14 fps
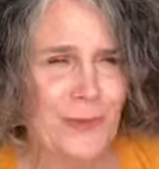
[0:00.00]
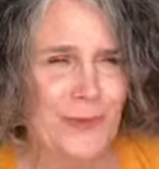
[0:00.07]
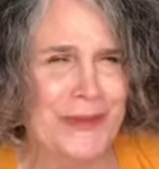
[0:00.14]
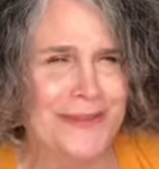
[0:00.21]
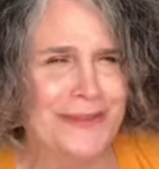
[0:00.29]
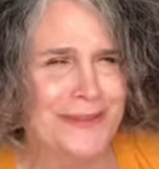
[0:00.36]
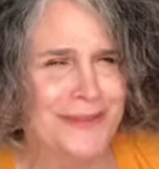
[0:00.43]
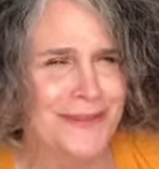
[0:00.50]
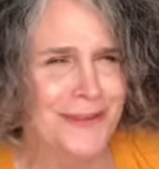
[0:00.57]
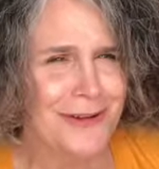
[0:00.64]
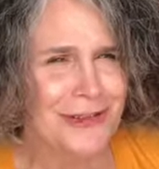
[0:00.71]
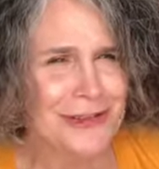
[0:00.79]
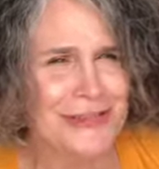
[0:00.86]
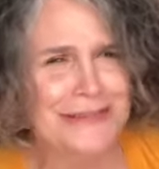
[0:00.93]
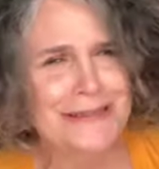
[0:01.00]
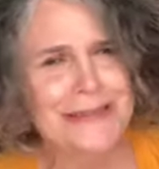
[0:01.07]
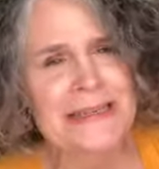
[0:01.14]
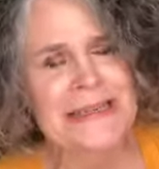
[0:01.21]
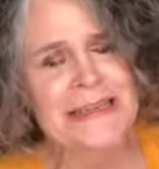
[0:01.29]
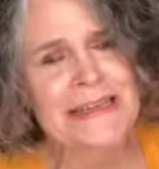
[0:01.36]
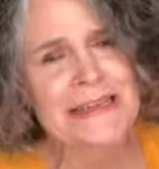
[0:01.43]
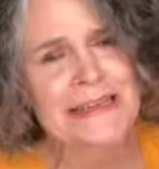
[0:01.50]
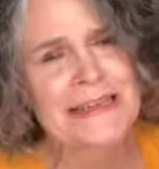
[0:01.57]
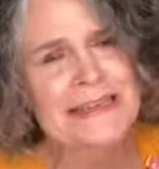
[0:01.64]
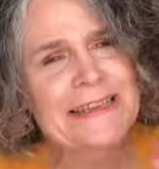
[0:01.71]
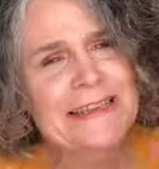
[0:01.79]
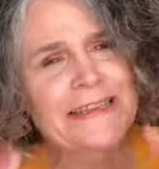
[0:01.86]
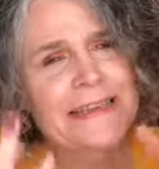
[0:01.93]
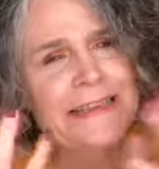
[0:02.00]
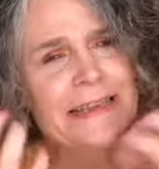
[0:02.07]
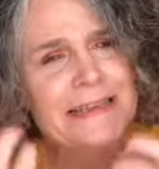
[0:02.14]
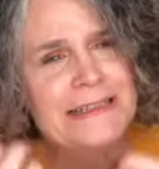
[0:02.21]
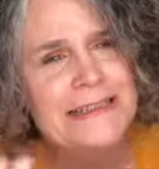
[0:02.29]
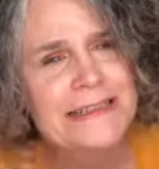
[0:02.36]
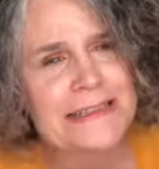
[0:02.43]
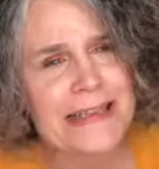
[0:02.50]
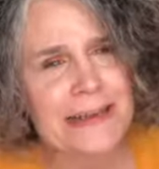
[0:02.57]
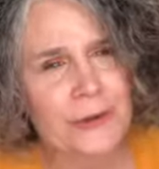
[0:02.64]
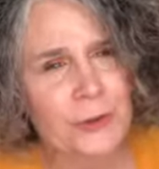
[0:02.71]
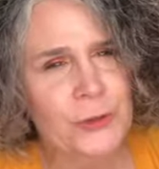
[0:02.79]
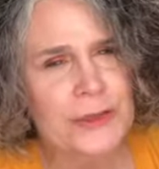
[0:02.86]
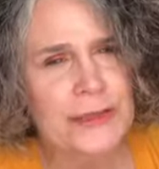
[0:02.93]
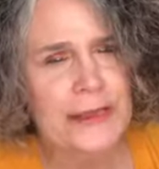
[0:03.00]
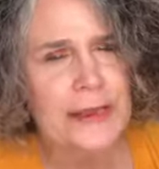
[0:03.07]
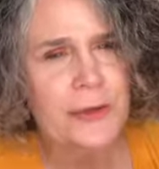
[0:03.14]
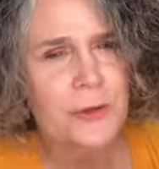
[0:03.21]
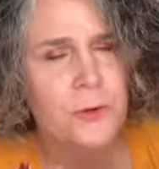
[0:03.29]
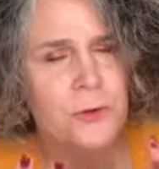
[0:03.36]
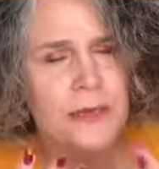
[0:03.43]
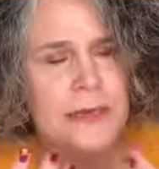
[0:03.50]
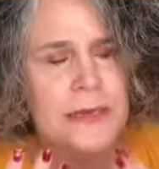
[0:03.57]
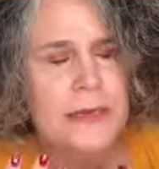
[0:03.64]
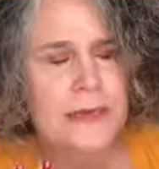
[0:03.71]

It starts to settle down